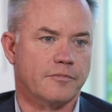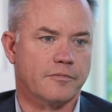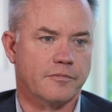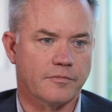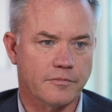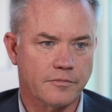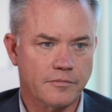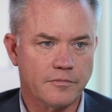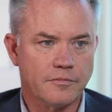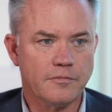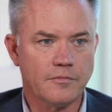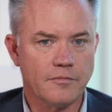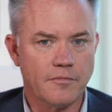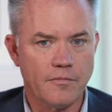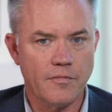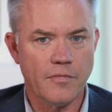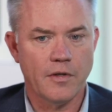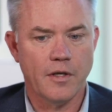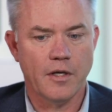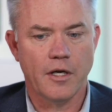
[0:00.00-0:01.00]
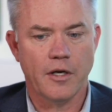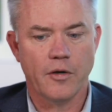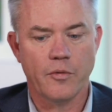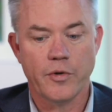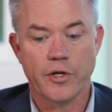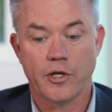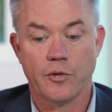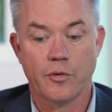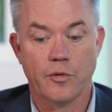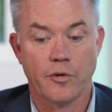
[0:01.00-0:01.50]
We
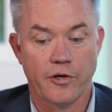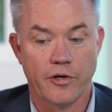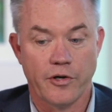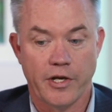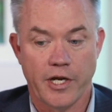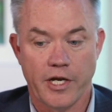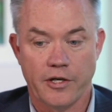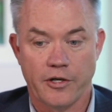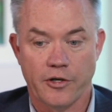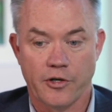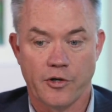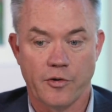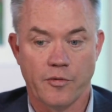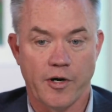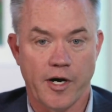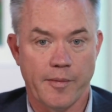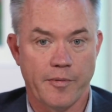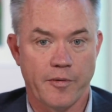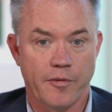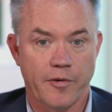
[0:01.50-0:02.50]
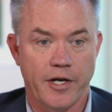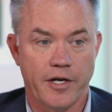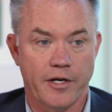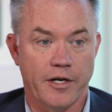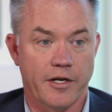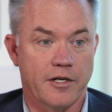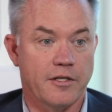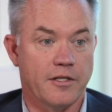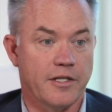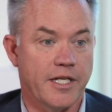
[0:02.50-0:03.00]
coordinate and cooperate
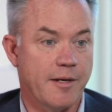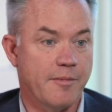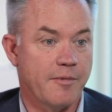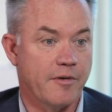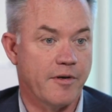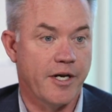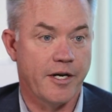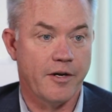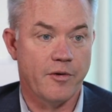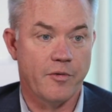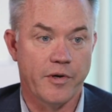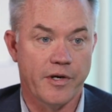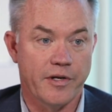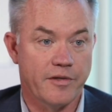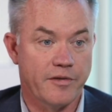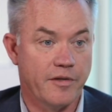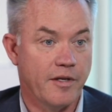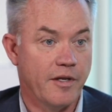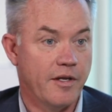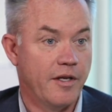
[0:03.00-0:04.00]
and collaborate with